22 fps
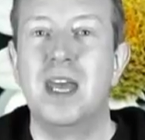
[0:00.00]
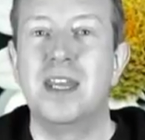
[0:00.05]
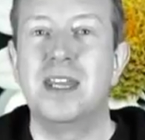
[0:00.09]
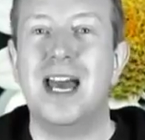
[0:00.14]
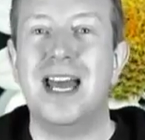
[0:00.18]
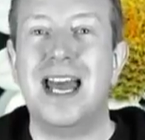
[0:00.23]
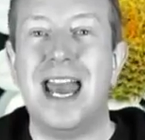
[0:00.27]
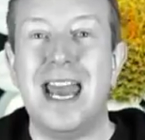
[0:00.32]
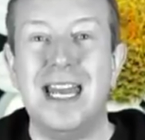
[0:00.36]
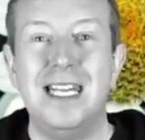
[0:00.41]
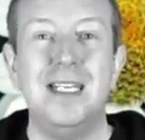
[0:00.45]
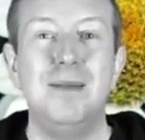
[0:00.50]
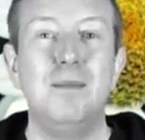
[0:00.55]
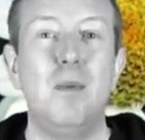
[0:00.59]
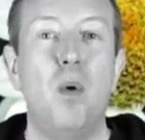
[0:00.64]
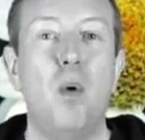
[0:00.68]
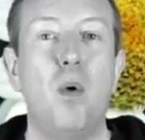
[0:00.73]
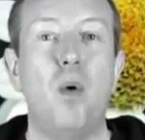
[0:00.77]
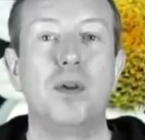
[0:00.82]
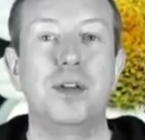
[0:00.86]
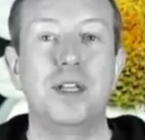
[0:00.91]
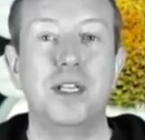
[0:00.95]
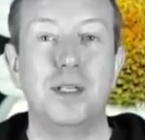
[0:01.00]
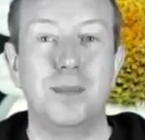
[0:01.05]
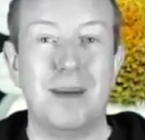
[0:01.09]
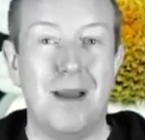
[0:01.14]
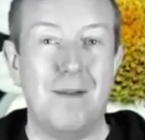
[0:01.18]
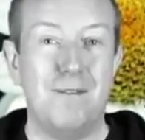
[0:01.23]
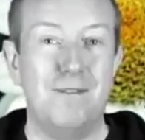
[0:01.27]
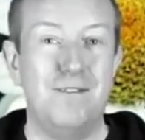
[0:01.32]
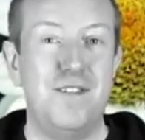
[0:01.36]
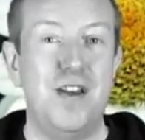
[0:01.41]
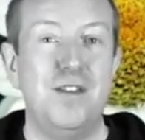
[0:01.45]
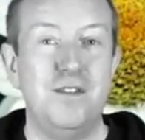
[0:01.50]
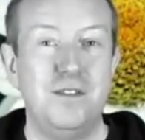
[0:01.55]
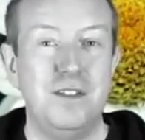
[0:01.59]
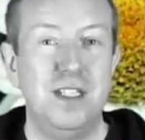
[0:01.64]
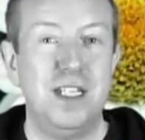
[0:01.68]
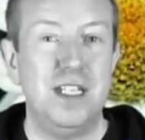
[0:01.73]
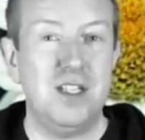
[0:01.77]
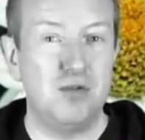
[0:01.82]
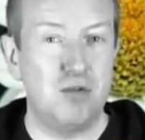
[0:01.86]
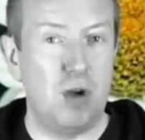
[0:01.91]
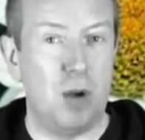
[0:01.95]
that any more than about
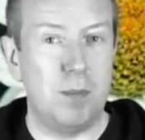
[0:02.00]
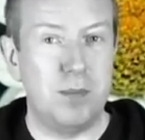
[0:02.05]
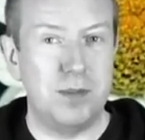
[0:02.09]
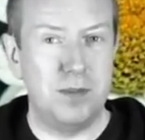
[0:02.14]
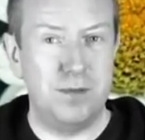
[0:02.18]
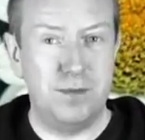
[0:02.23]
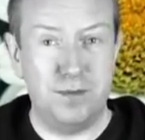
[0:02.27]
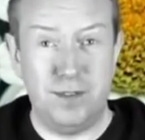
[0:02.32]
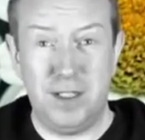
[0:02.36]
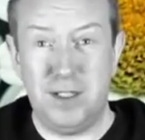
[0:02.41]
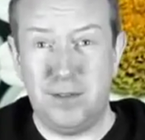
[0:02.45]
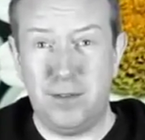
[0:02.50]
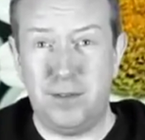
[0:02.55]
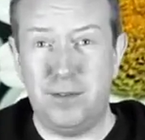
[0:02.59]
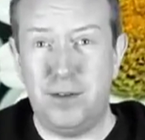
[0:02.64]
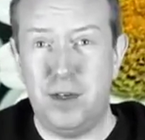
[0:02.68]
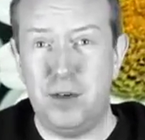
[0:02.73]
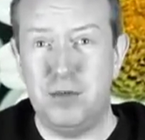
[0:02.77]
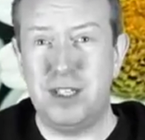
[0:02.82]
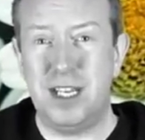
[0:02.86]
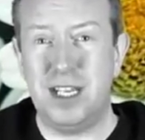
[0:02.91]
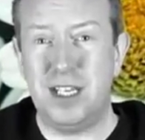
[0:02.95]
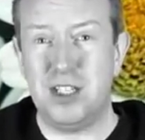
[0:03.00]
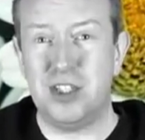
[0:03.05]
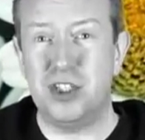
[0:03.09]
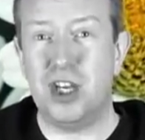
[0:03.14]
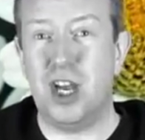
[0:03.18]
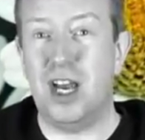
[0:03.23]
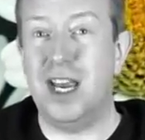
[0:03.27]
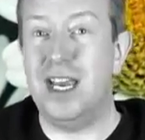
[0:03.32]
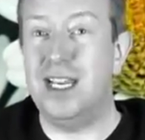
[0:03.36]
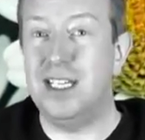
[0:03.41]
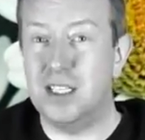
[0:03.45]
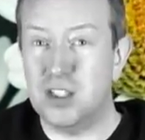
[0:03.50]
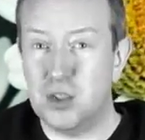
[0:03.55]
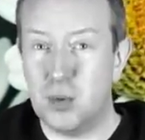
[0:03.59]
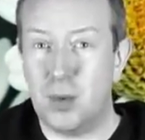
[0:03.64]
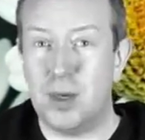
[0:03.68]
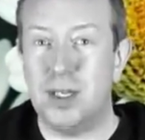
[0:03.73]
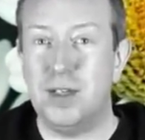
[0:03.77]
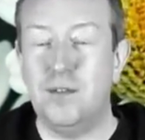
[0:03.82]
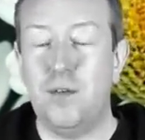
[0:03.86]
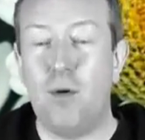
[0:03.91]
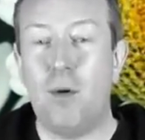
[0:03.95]
15 drops of feverfew tincture in a
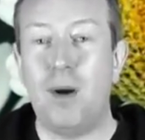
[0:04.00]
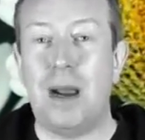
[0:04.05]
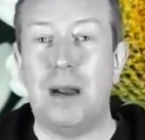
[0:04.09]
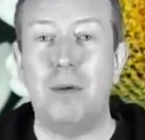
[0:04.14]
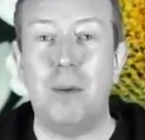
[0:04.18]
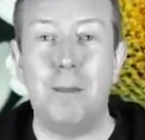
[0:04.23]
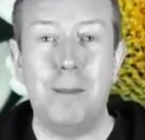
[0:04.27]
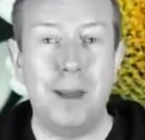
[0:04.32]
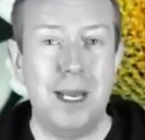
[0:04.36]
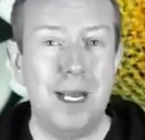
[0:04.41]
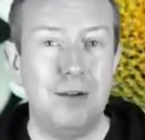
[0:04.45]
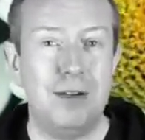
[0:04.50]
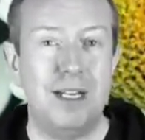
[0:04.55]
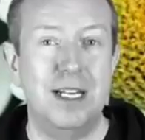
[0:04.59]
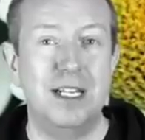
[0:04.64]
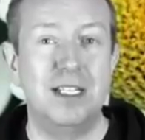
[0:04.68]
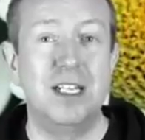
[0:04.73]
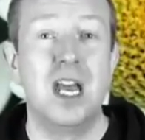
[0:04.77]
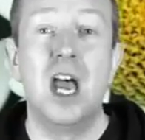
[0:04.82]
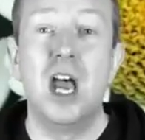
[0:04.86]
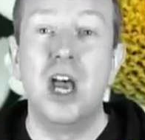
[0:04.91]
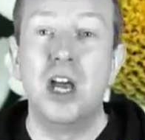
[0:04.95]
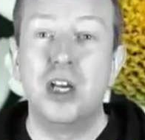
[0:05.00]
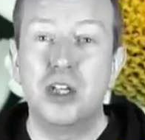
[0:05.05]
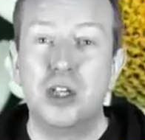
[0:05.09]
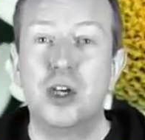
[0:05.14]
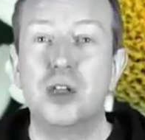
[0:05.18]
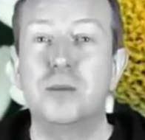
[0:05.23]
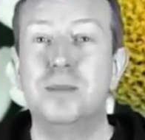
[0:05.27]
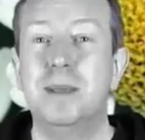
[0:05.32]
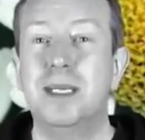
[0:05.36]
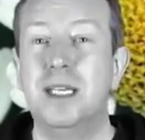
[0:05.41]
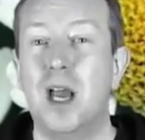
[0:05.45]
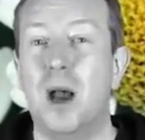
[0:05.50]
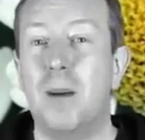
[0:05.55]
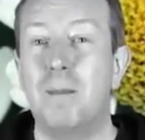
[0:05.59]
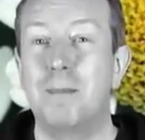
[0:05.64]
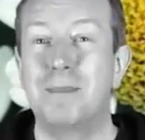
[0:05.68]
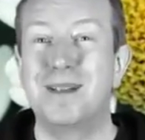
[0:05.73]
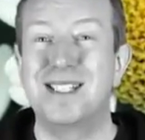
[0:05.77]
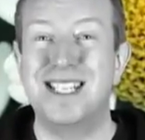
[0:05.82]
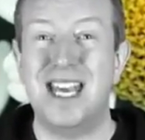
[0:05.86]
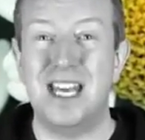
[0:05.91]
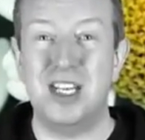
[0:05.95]
24-hour period could
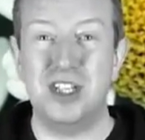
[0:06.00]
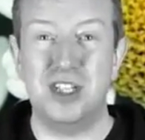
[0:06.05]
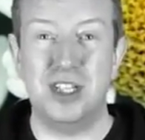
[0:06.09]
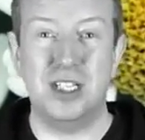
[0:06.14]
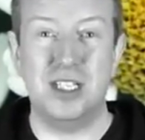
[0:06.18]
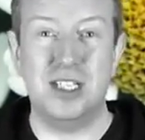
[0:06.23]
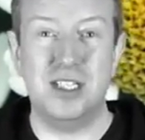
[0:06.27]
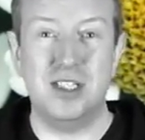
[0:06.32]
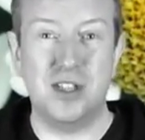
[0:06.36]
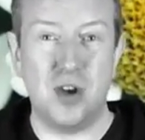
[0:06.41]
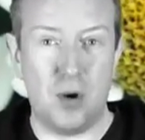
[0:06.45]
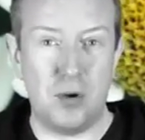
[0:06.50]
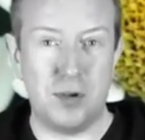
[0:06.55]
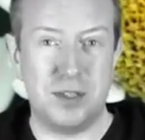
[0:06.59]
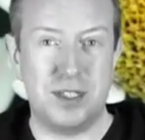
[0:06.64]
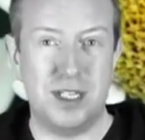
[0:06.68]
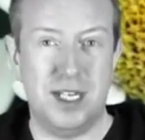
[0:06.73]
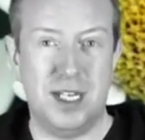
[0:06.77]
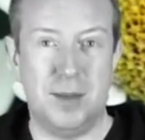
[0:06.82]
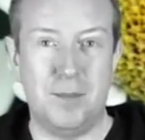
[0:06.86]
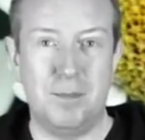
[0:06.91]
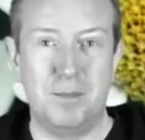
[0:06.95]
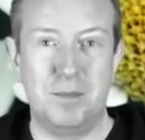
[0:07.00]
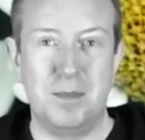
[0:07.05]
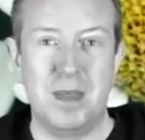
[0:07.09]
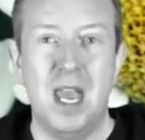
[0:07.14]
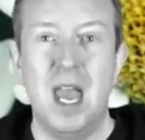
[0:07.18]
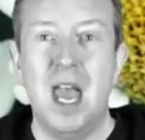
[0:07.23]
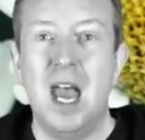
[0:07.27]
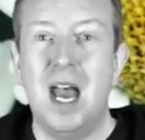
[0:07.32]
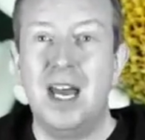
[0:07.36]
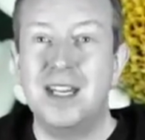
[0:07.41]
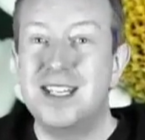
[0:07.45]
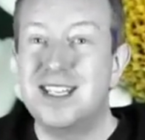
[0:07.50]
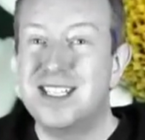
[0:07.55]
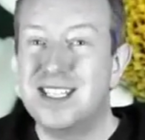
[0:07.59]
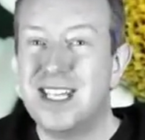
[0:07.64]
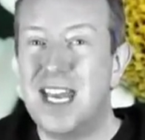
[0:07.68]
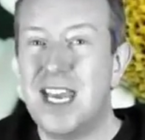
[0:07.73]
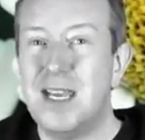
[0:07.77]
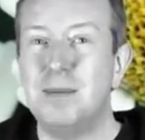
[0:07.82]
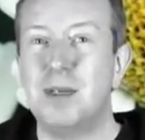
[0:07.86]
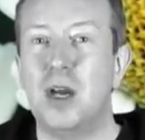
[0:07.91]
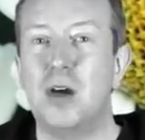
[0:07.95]
become potentially toxic. And the
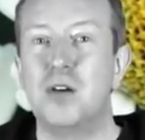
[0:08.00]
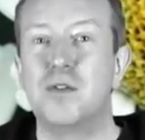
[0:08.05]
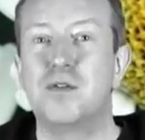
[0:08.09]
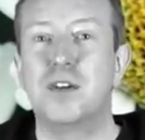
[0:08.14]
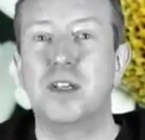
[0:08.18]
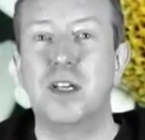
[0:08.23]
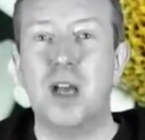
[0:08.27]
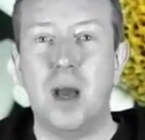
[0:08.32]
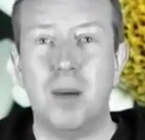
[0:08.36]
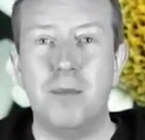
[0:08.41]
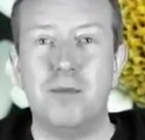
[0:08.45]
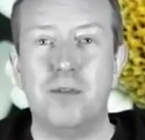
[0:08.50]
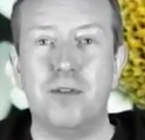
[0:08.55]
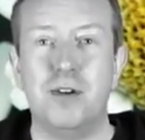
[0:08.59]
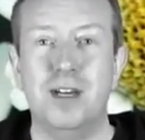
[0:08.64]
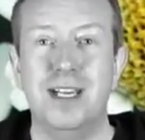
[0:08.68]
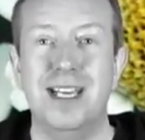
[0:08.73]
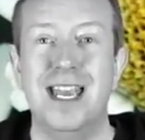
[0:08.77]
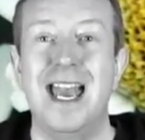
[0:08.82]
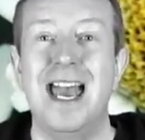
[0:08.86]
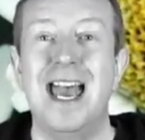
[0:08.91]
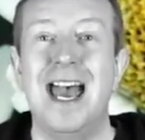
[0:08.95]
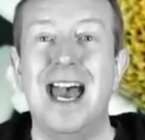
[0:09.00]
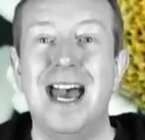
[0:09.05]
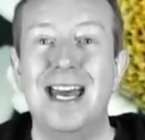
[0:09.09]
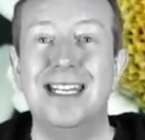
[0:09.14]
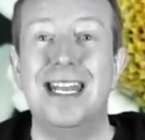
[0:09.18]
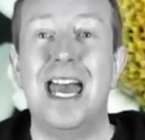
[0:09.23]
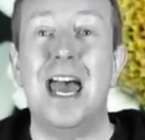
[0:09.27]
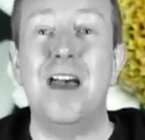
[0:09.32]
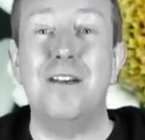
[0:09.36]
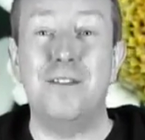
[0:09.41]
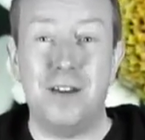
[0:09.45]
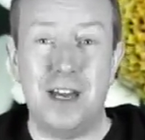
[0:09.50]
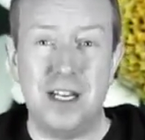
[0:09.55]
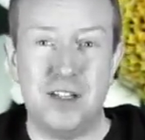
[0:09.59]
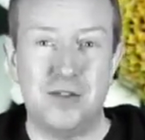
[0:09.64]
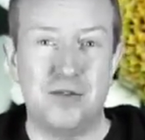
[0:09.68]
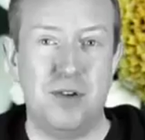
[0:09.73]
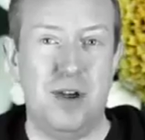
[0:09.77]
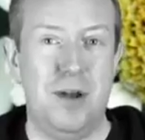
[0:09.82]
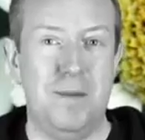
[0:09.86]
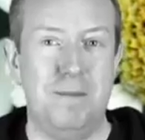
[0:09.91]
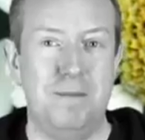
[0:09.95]
same goes for comfrey and
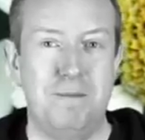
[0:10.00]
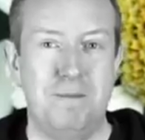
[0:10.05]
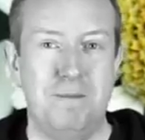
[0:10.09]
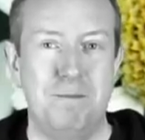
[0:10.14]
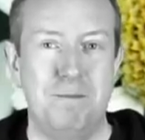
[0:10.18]
ephedra.